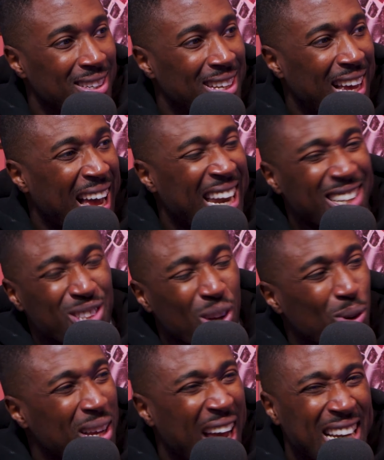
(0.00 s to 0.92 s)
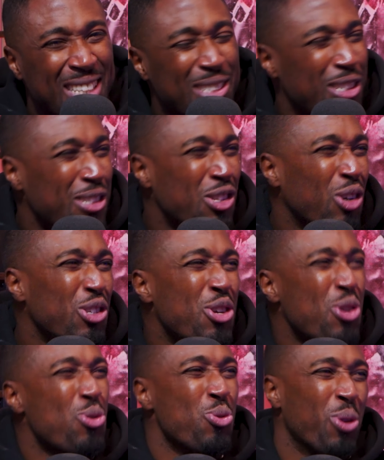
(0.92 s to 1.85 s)
Yeah. And I don't, and not
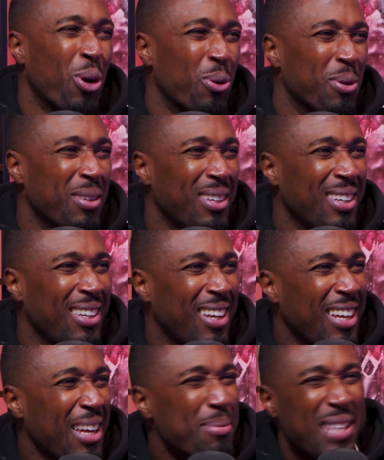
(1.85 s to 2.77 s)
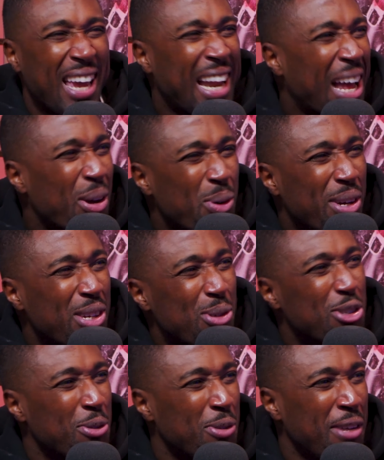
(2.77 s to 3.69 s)
you though. Yeah. You know what I'm saying? Like, who are
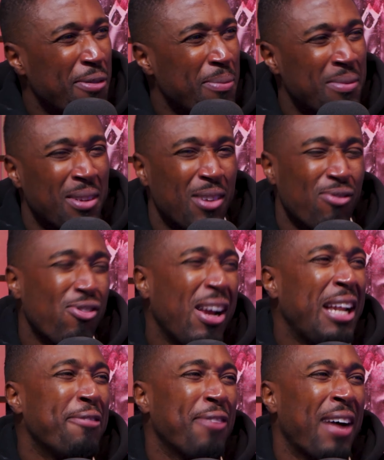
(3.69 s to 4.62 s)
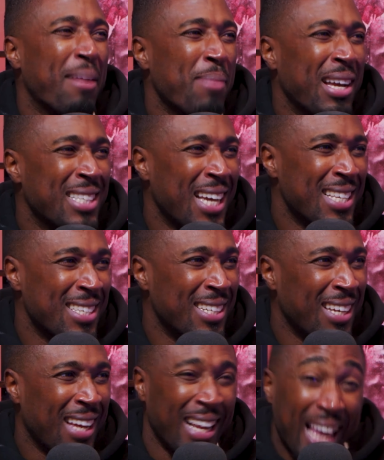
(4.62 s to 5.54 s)
you to even really fight Mike
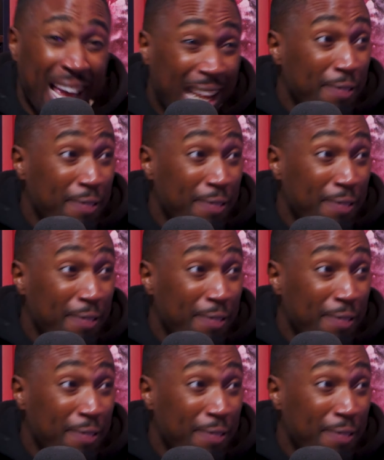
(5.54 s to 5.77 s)
Tyson? I get